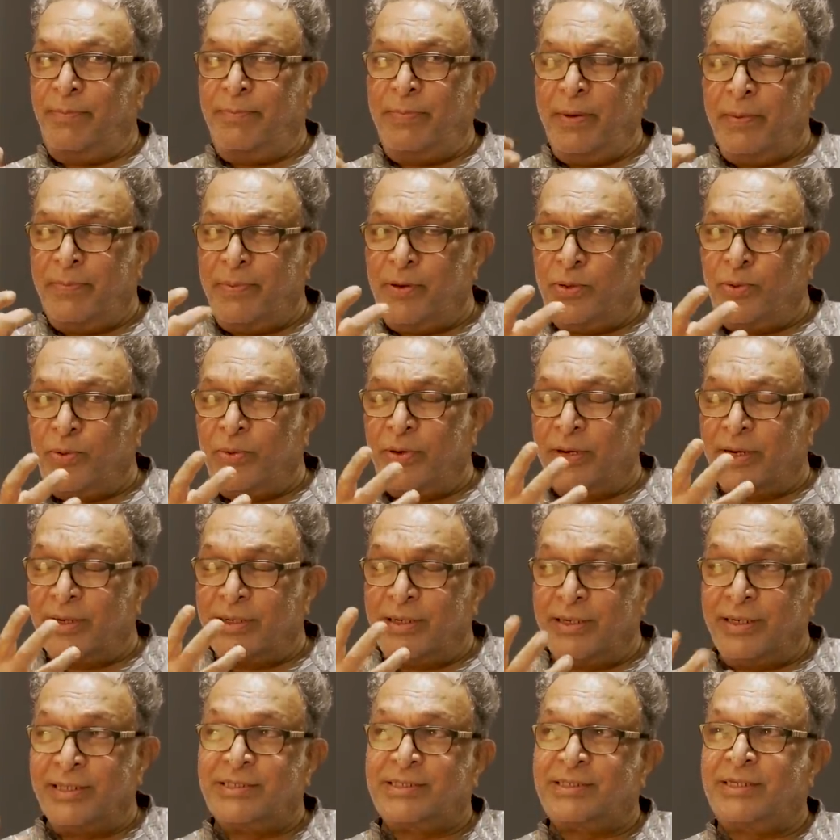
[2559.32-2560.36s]
people don't
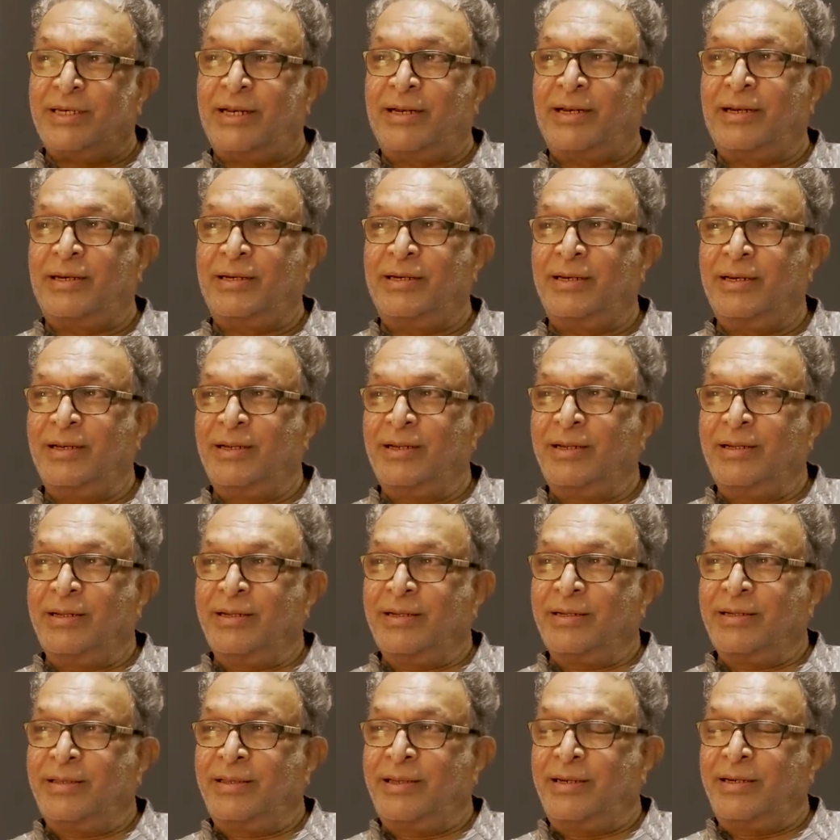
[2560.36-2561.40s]
understand
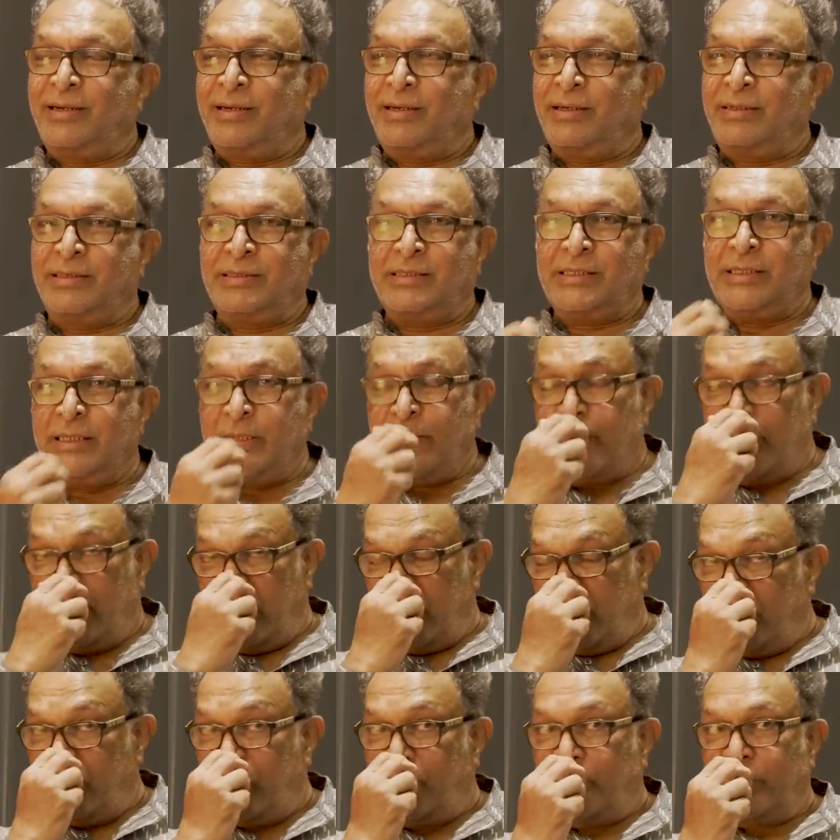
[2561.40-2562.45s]
that,
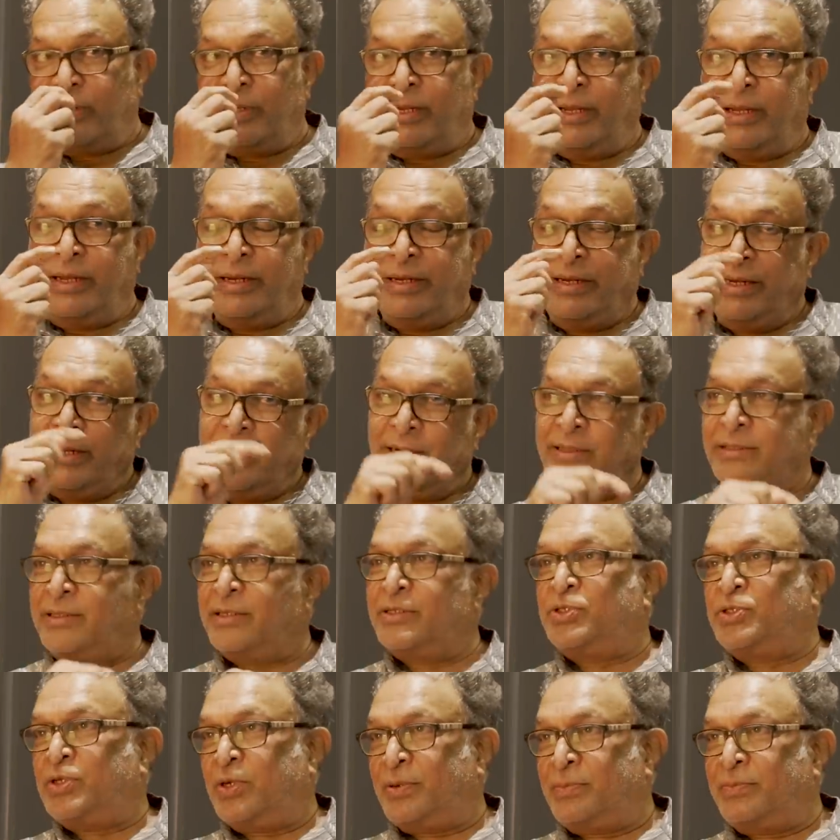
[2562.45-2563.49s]
for any other
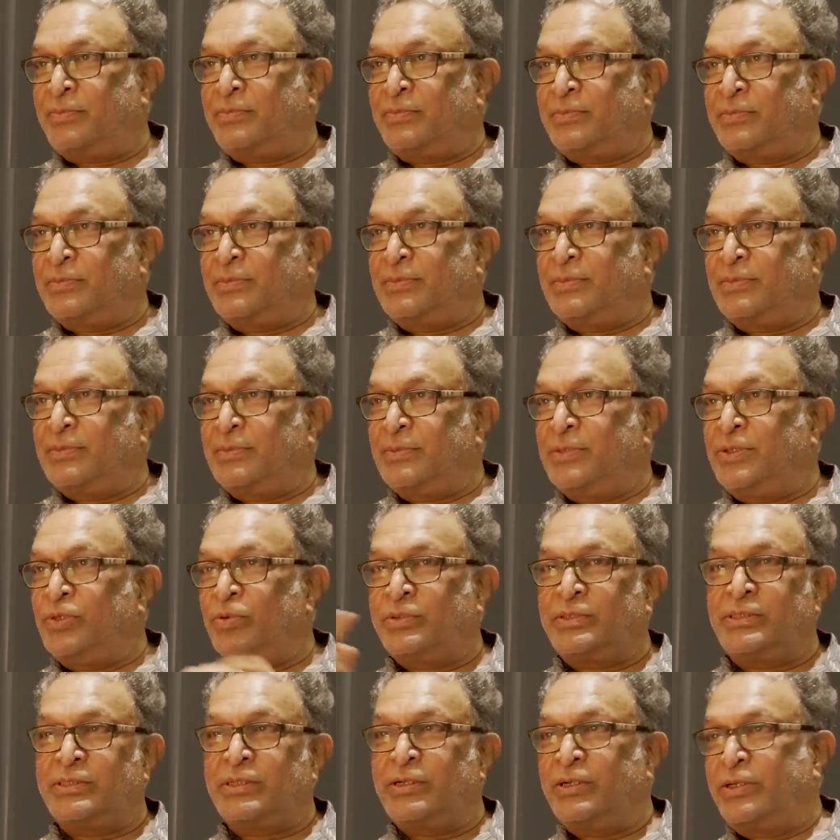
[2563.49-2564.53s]
job, you
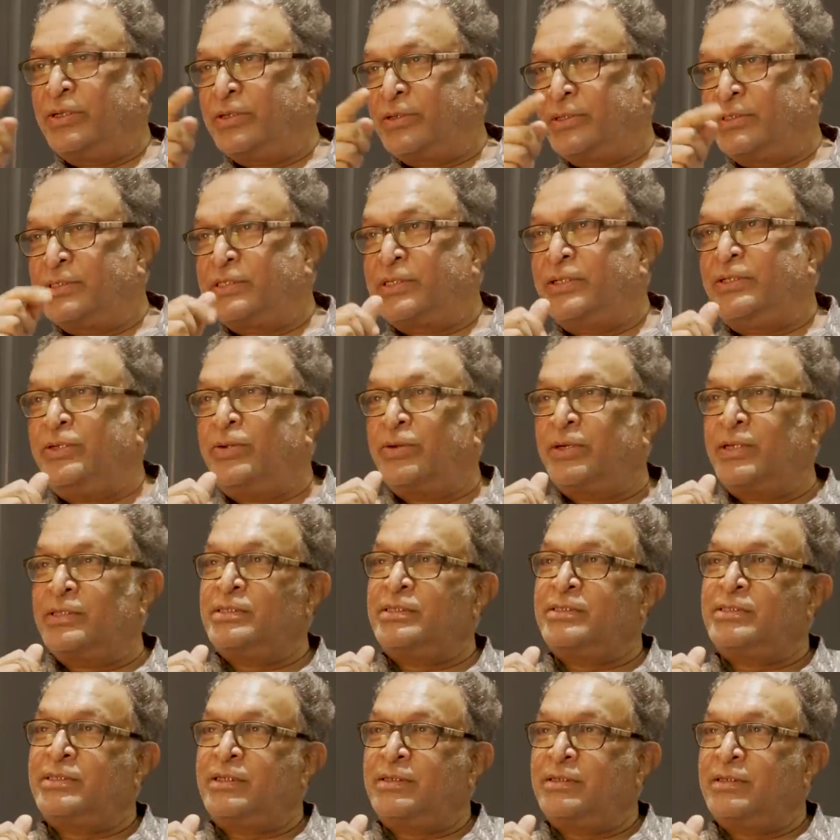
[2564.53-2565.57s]
can send your
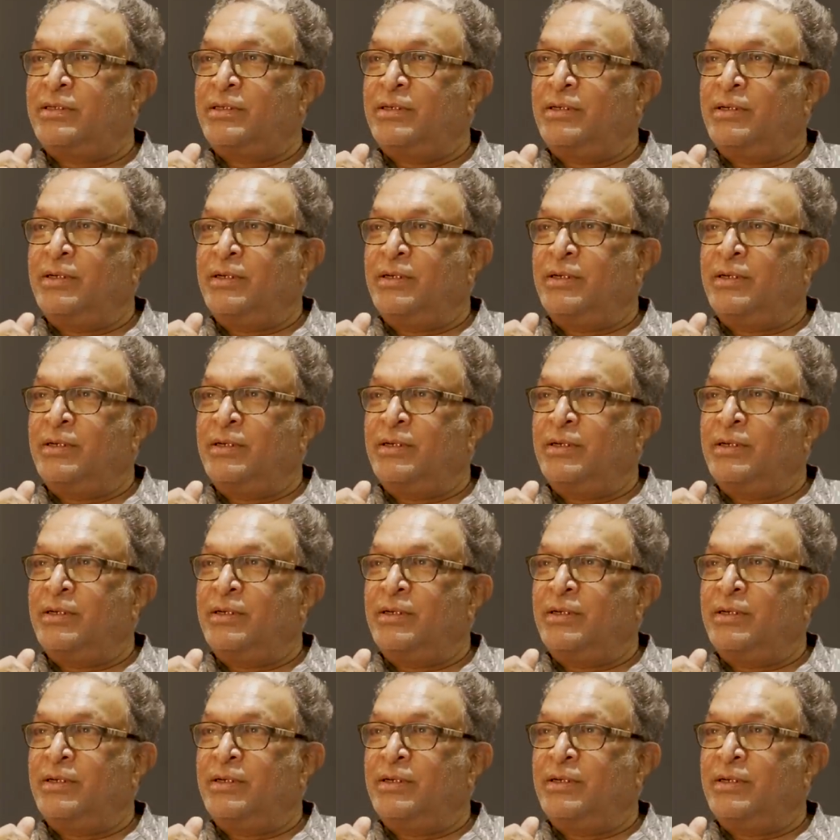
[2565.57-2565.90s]
assistant.